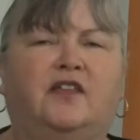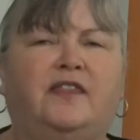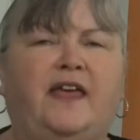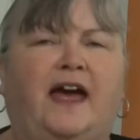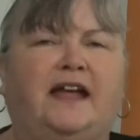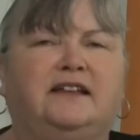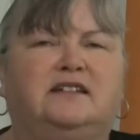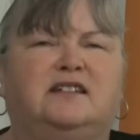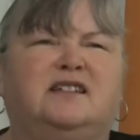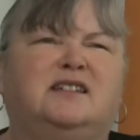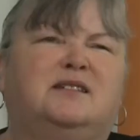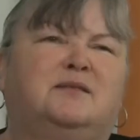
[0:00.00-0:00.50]

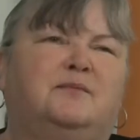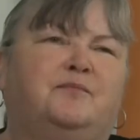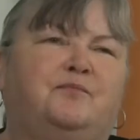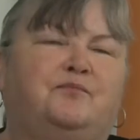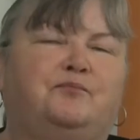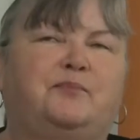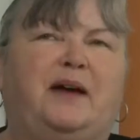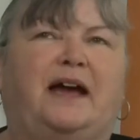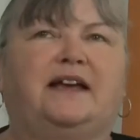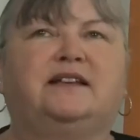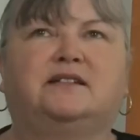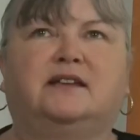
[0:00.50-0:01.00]
that's
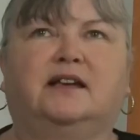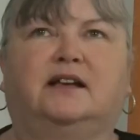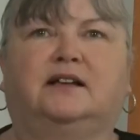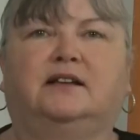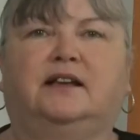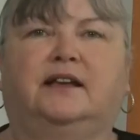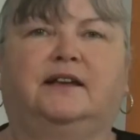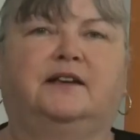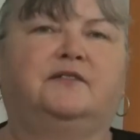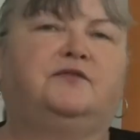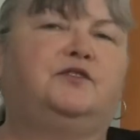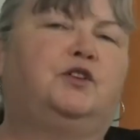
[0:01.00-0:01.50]

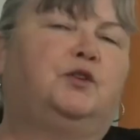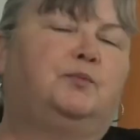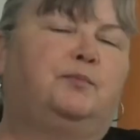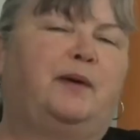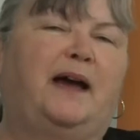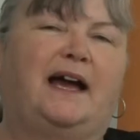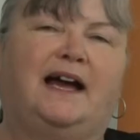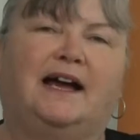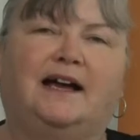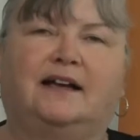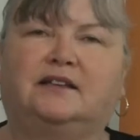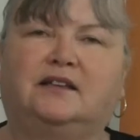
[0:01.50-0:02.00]
basically, if you
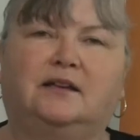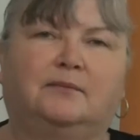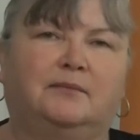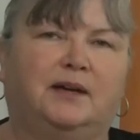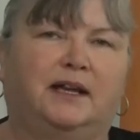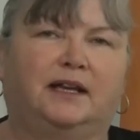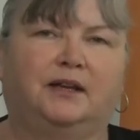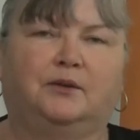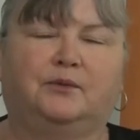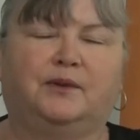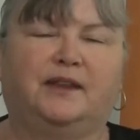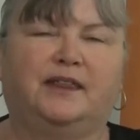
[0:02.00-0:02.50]
park your
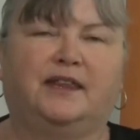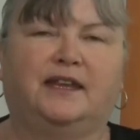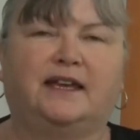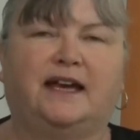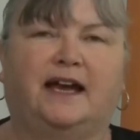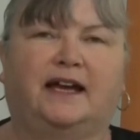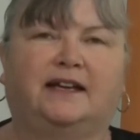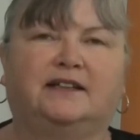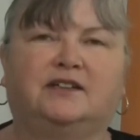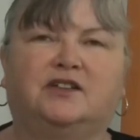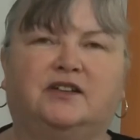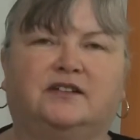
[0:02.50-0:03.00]
money with the
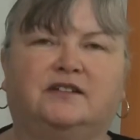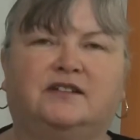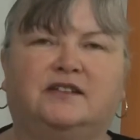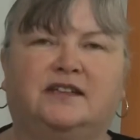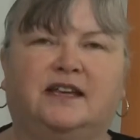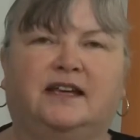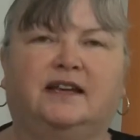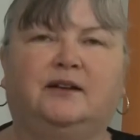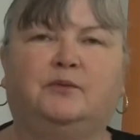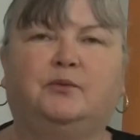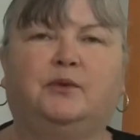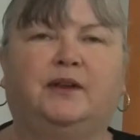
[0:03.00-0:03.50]

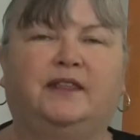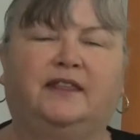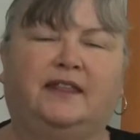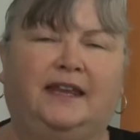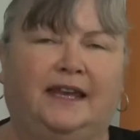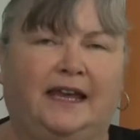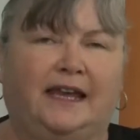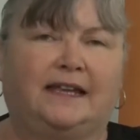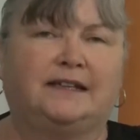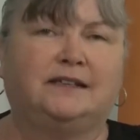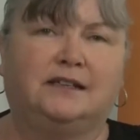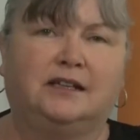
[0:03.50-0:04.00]
agency, with
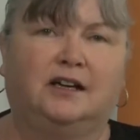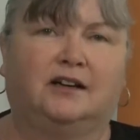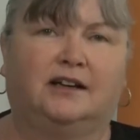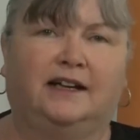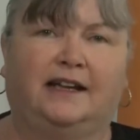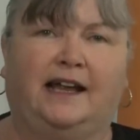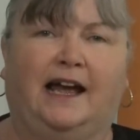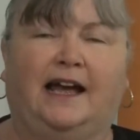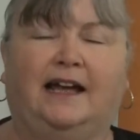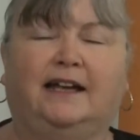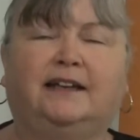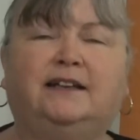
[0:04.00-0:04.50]
the
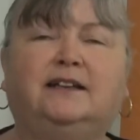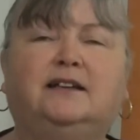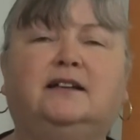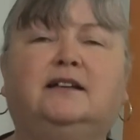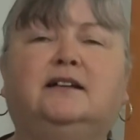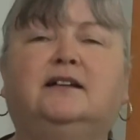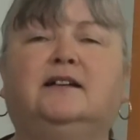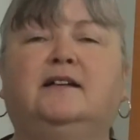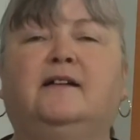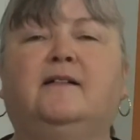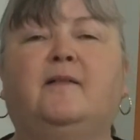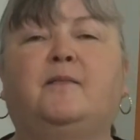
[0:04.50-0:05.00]
NDIA,
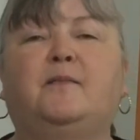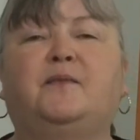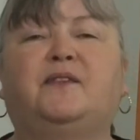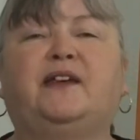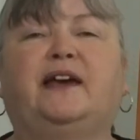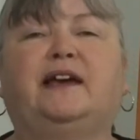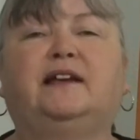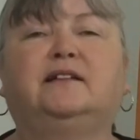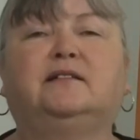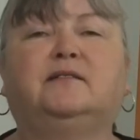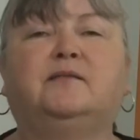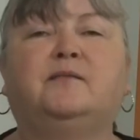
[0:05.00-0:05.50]

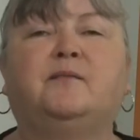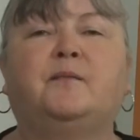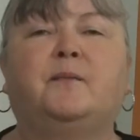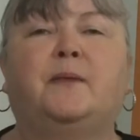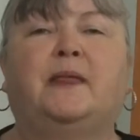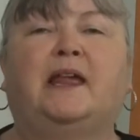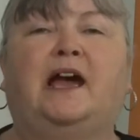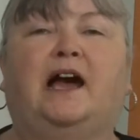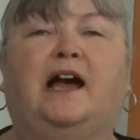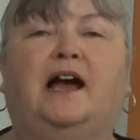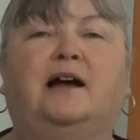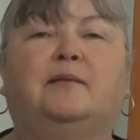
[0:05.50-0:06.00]
then
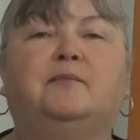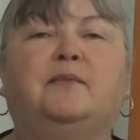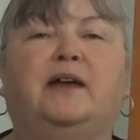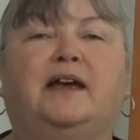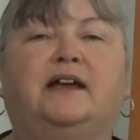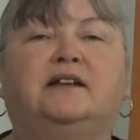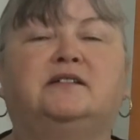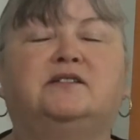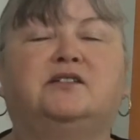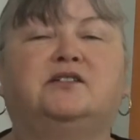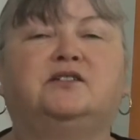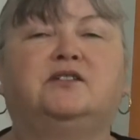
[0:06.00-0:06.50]

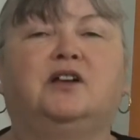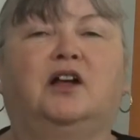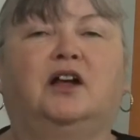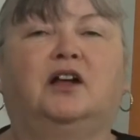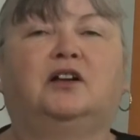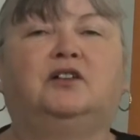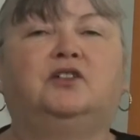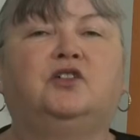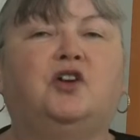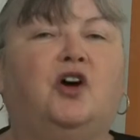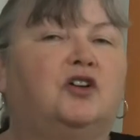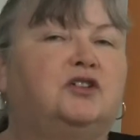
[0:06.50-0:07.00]
it's
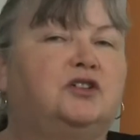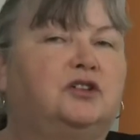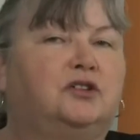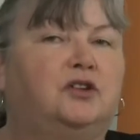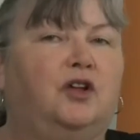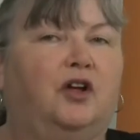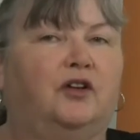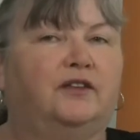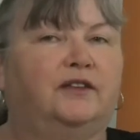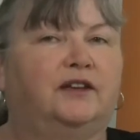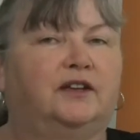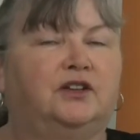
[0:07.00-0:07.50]
not a
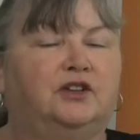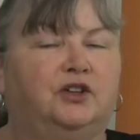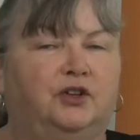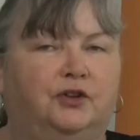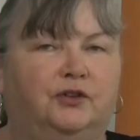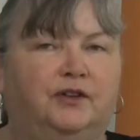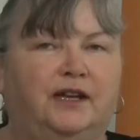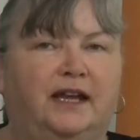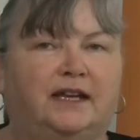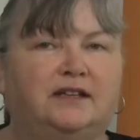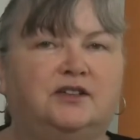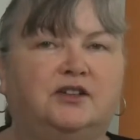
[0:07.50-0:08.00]
lot that you
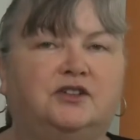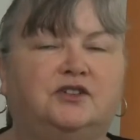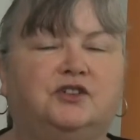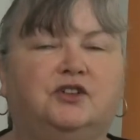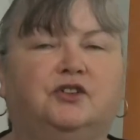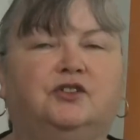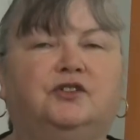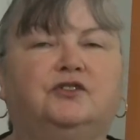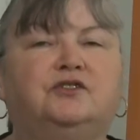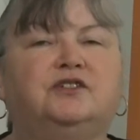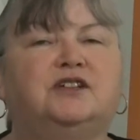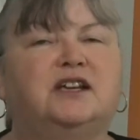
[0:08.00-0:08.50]
need to
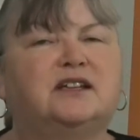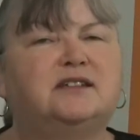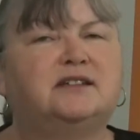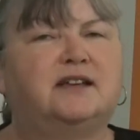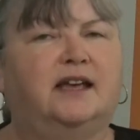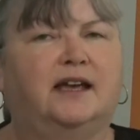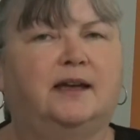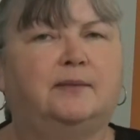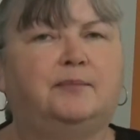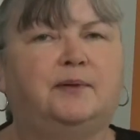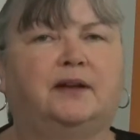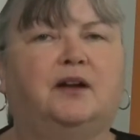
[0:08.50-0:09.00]
do. Just
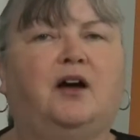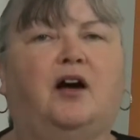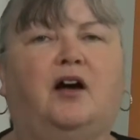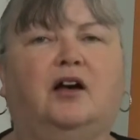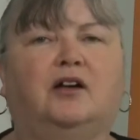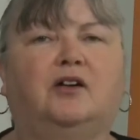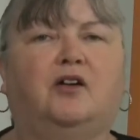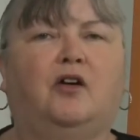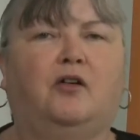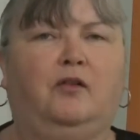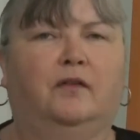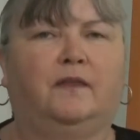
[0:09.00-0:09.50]
keep an
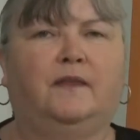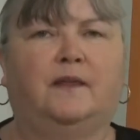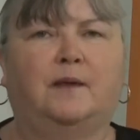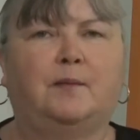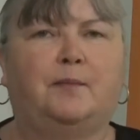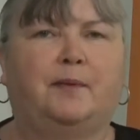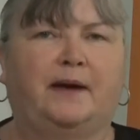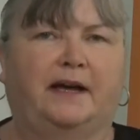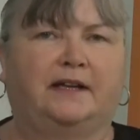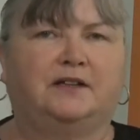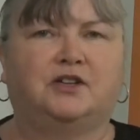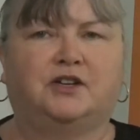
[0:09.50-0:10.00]
eye on the
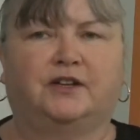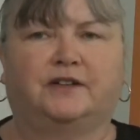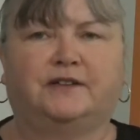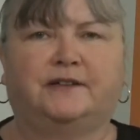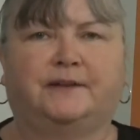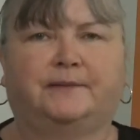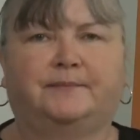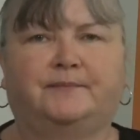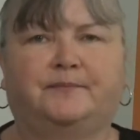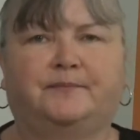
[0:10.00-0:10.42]
budget.